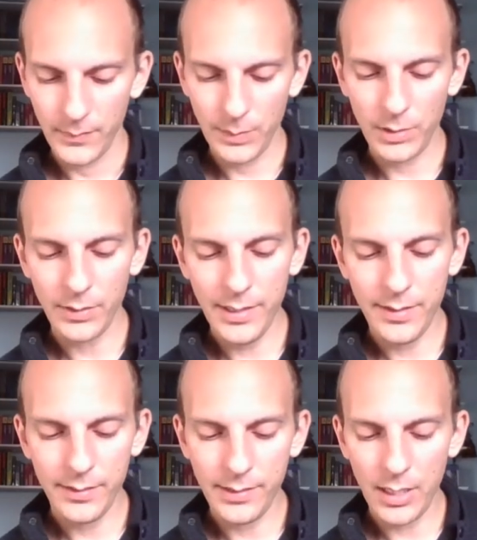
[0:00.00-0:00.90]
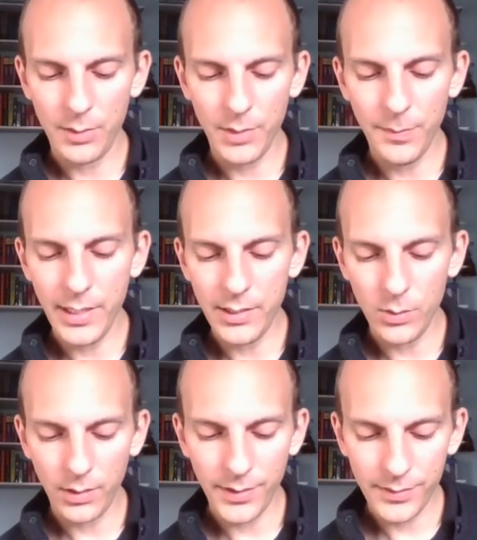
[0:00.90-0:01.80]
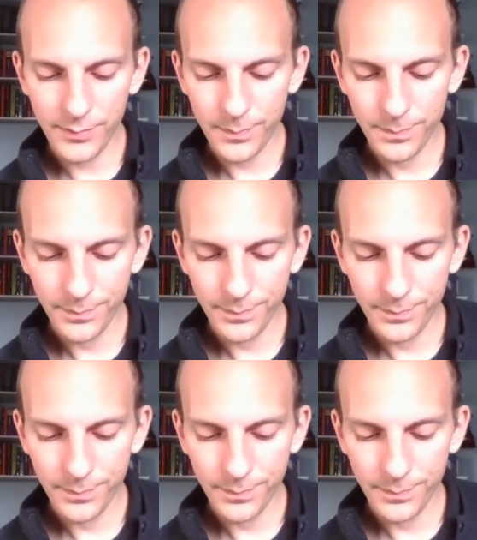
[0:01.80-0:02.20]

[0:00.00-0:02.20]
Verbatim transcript: I'm going to write these down. I'm going to make you a list.